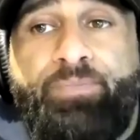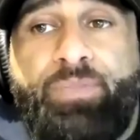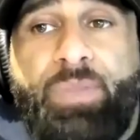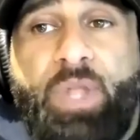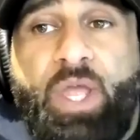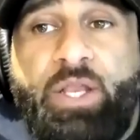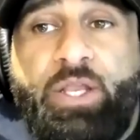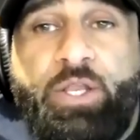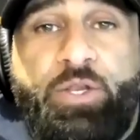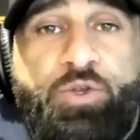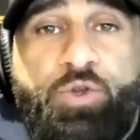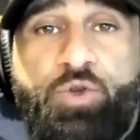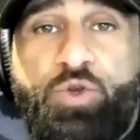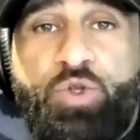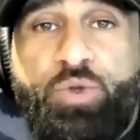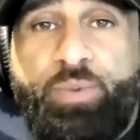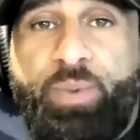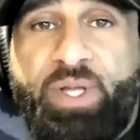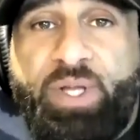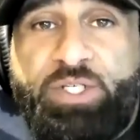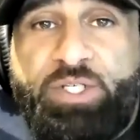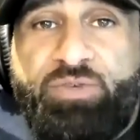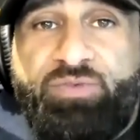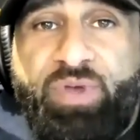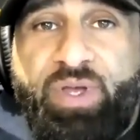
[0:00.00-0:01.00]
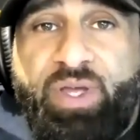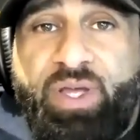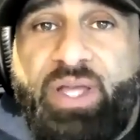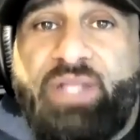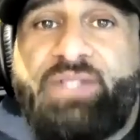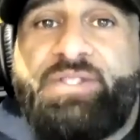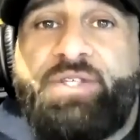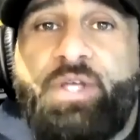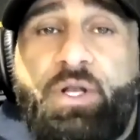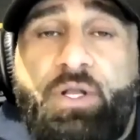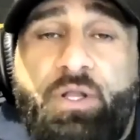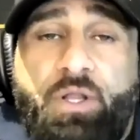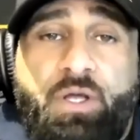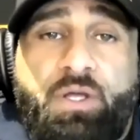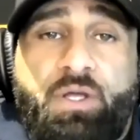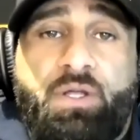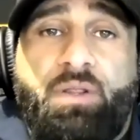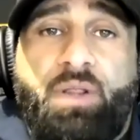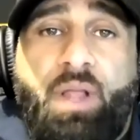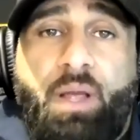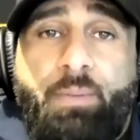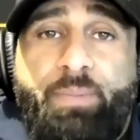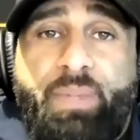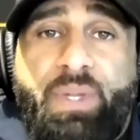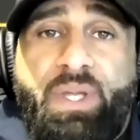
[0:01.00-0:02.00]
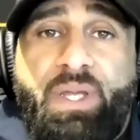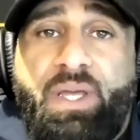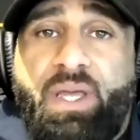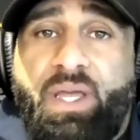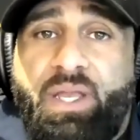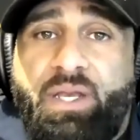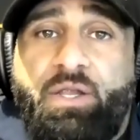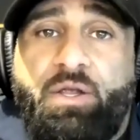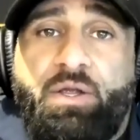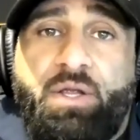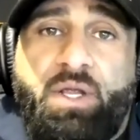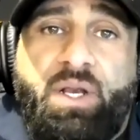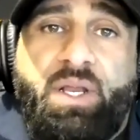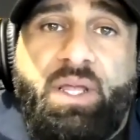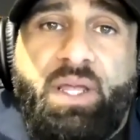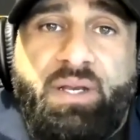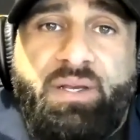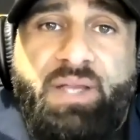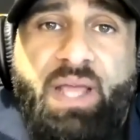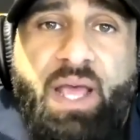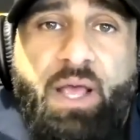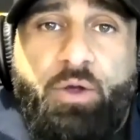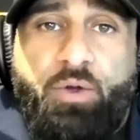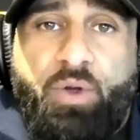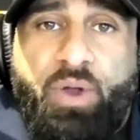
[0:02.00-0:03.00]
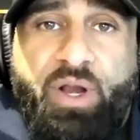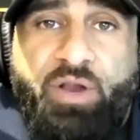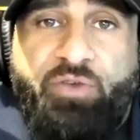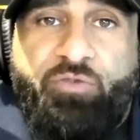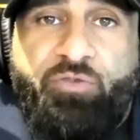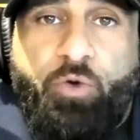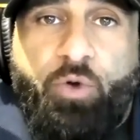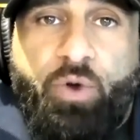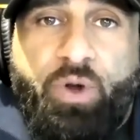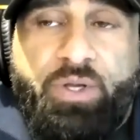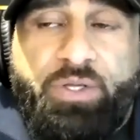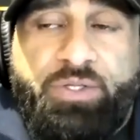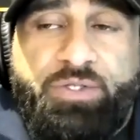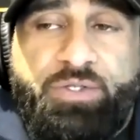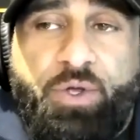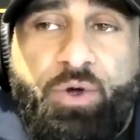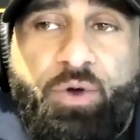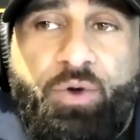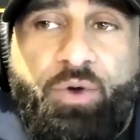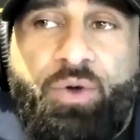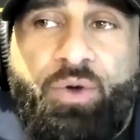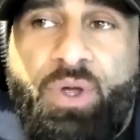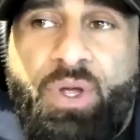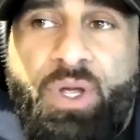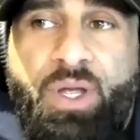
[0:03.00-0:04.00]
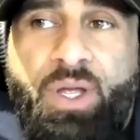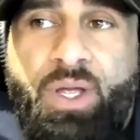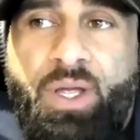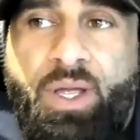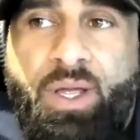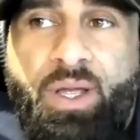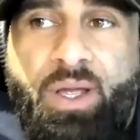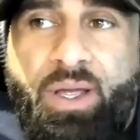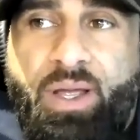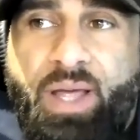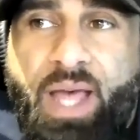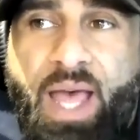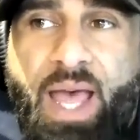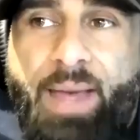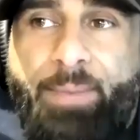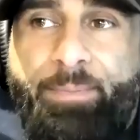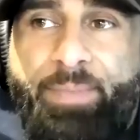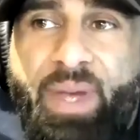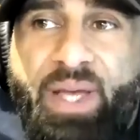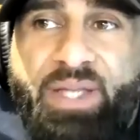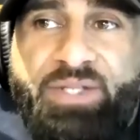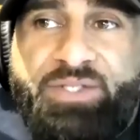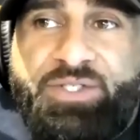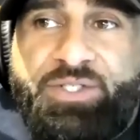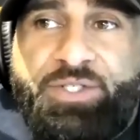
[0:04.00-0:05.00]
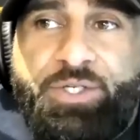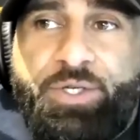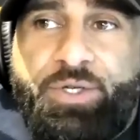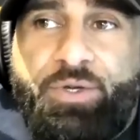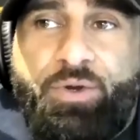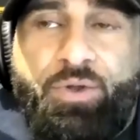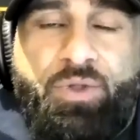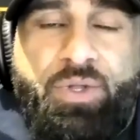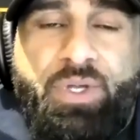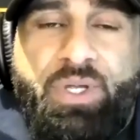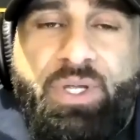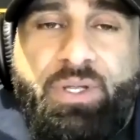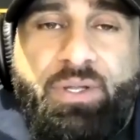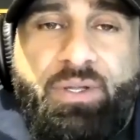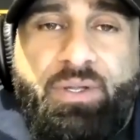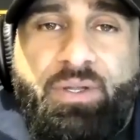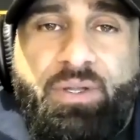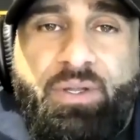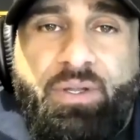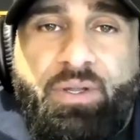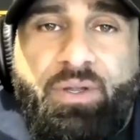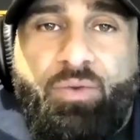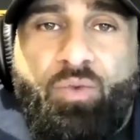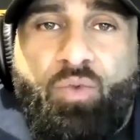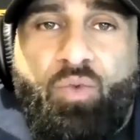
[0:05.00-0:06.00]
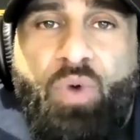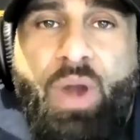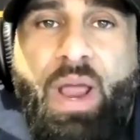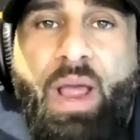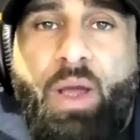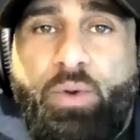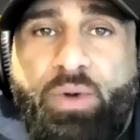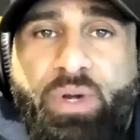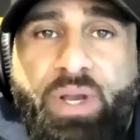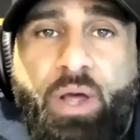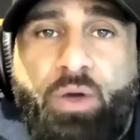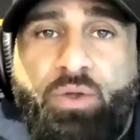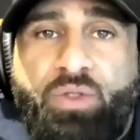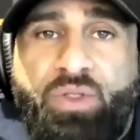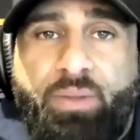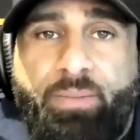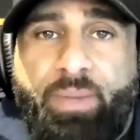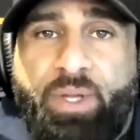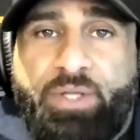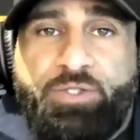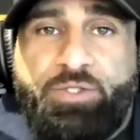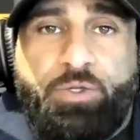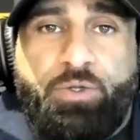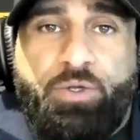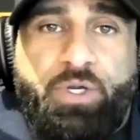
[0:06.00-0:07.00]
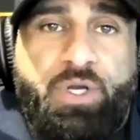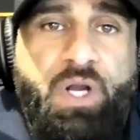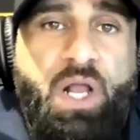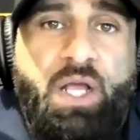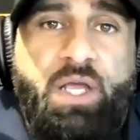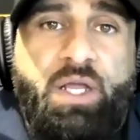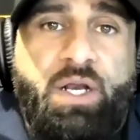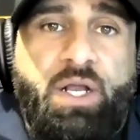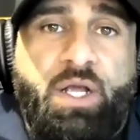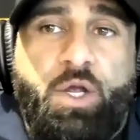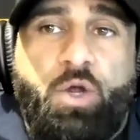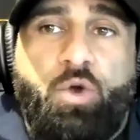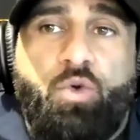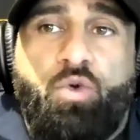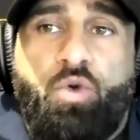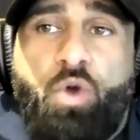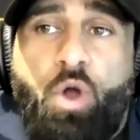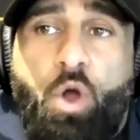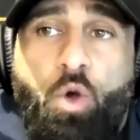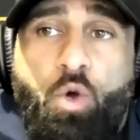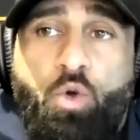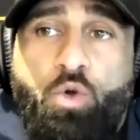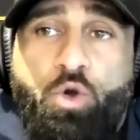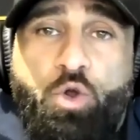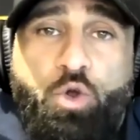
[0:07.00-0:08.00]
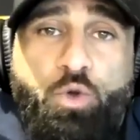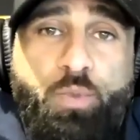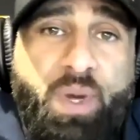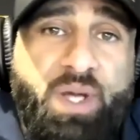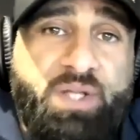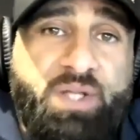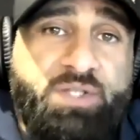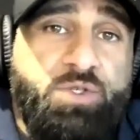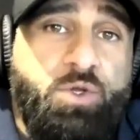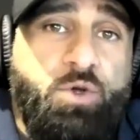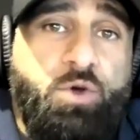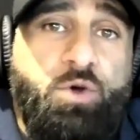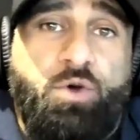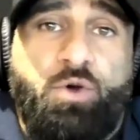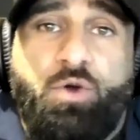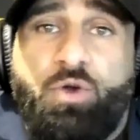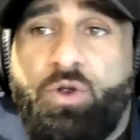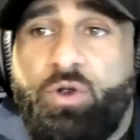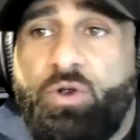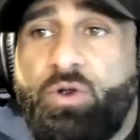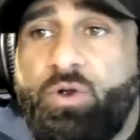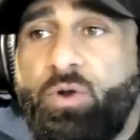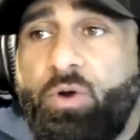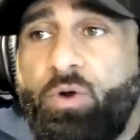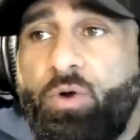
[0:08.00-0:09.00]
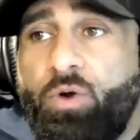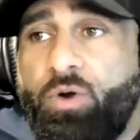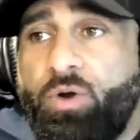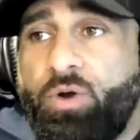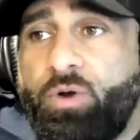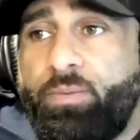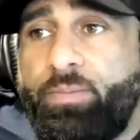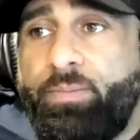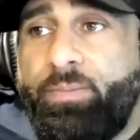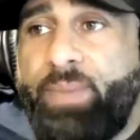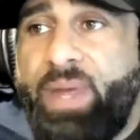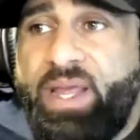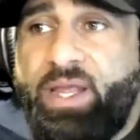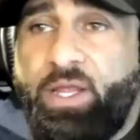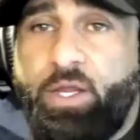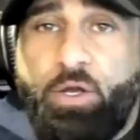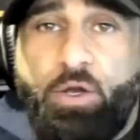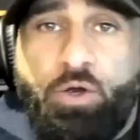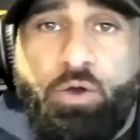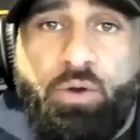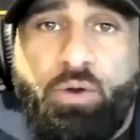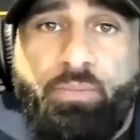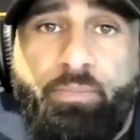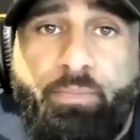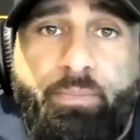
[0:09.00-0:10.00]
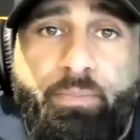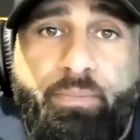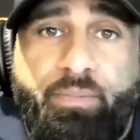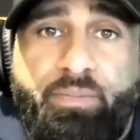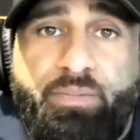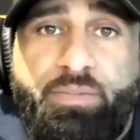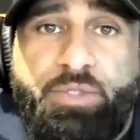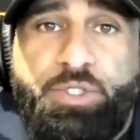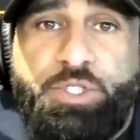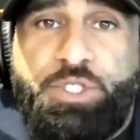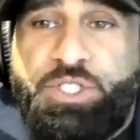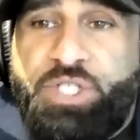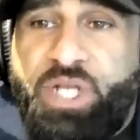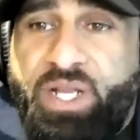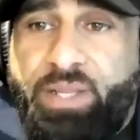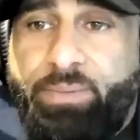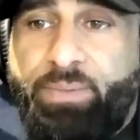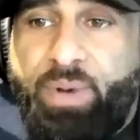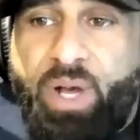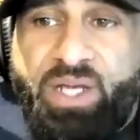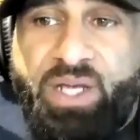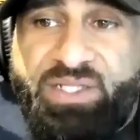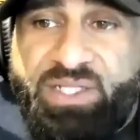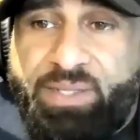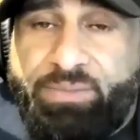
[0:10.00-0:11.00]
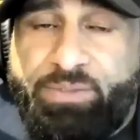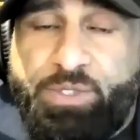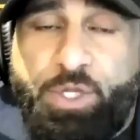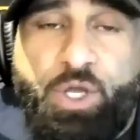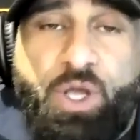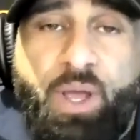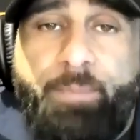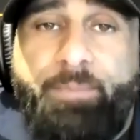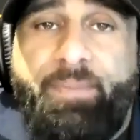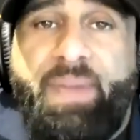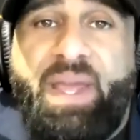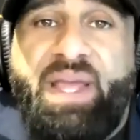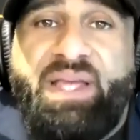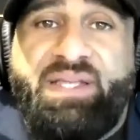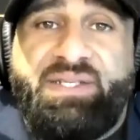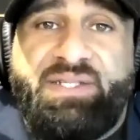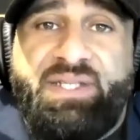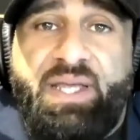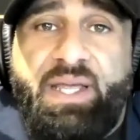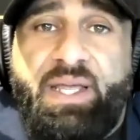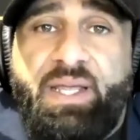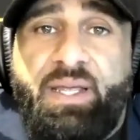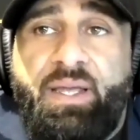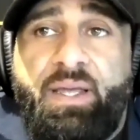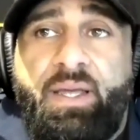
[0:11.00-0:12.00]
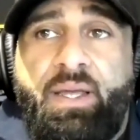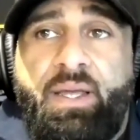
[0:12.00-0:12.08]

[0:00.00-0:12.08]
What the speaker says: and you do too much of it, it's going to look lumpy and you're going to get downgraded for it. So at best you can only round out the muscle. You're not going to grow new muscle or make your shitty biceps look amazing.